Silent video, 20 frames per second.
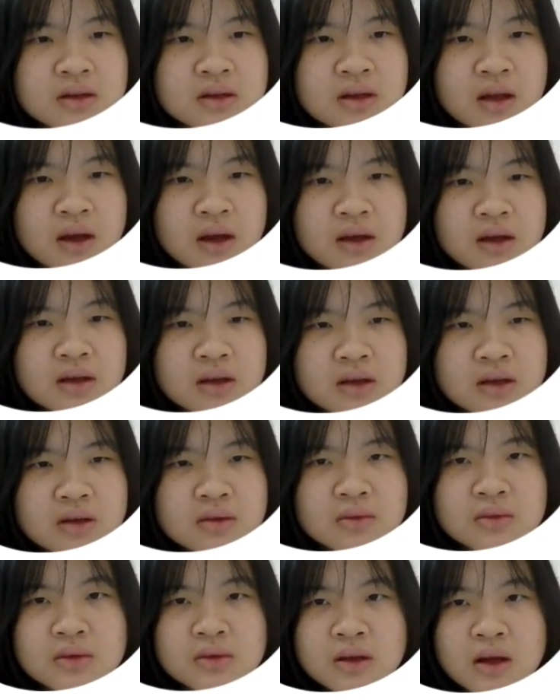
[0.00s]
Thank
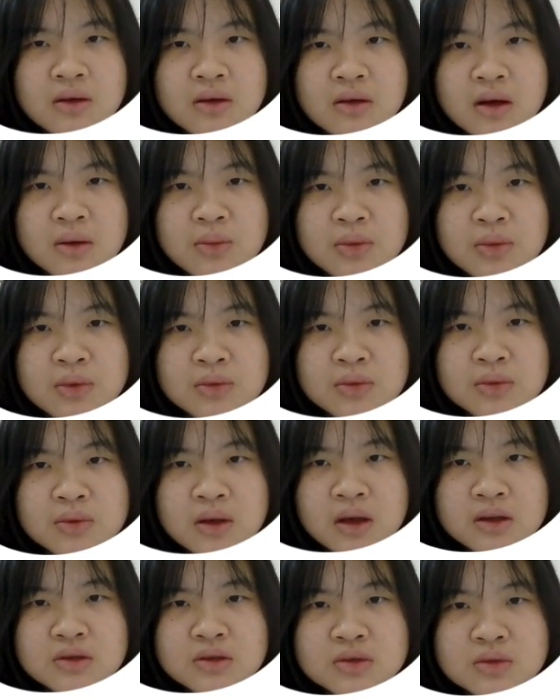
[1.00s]
you. Now I will
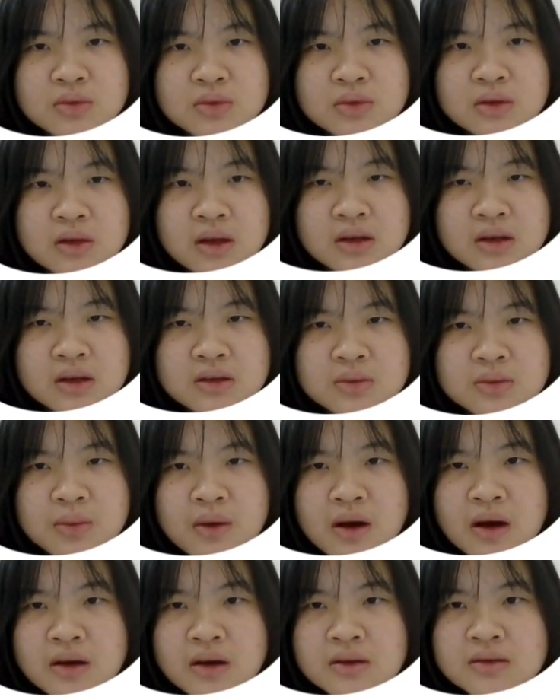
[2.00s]
next to the next
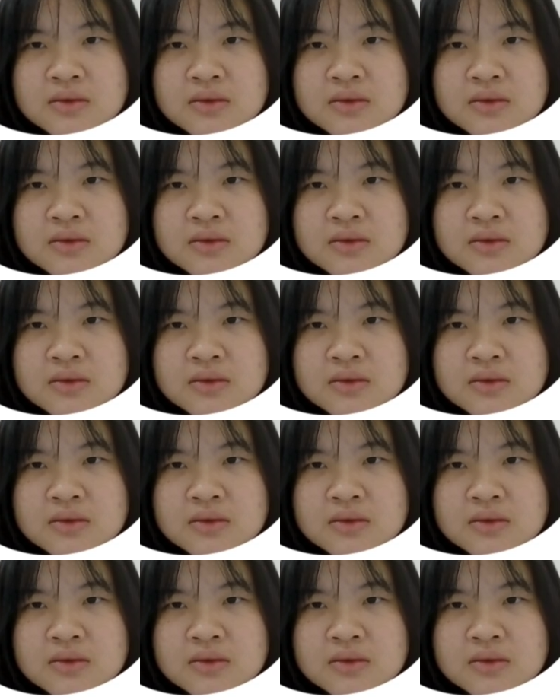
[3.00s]
part.